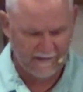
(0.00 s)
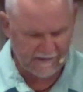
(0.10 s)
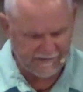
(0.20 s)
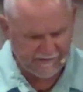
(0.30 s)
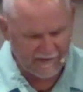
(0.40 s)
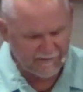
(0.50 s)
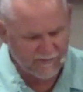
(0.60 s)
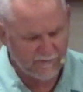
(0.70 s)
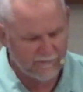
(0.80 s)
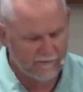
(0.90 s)
And he said
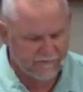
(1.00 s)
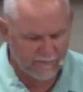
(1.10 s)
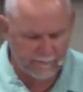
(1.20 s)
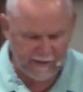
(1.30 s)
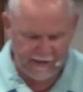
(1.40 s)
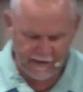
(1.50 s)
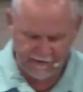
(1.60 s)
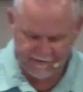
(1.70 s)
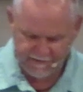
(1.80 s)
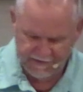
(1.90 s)
to, the, to
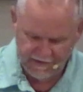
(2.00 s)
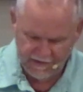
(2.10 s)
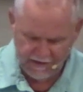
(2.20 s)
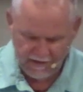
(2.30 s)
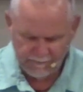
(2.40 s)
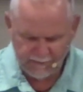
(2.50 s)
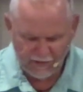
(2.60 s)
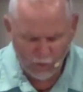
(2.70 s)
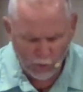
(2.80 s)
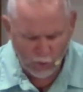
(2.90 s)
man,
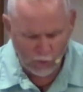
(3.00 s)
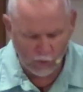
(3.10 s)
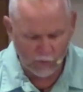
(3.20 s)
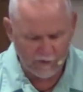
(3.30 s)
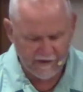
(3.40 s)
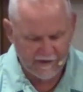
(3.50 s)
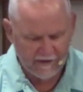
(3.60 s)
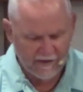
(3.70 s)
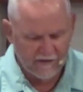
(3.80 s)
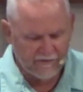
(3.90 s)
Behold,
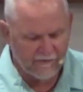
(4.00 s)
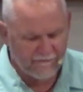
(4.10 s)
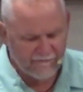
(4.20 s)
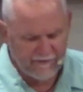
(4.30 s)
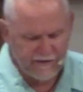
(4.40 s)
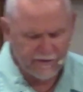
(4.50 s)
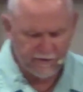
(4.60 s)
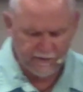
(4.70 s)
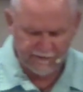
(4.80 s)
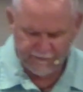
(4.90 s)
the
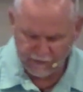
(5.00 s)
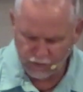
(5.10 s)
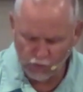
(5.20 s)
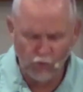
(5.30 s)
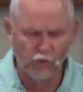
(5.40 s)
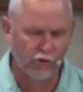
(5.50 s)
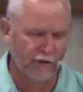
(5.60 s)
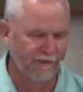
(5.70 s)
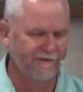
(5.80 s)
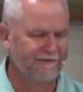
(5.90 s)
fear of the
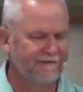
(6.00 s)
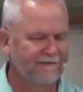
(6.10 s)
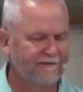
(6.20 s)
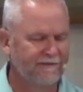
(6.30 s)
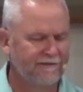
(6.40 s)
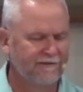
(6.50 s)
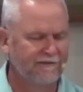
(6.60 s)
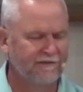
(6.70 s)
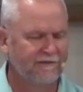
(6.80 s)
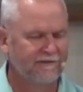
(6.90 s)
Lord
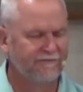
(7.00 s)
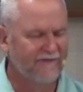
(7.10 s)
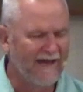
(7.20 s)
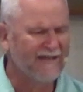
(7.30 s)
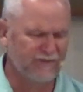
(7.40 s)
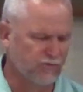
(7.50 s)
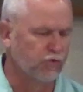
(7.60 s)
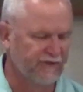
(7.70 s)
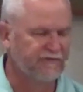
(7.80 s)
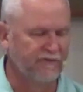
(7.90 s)
that is
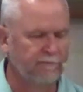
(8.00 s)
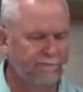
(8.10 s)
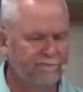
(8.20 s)
wisdom.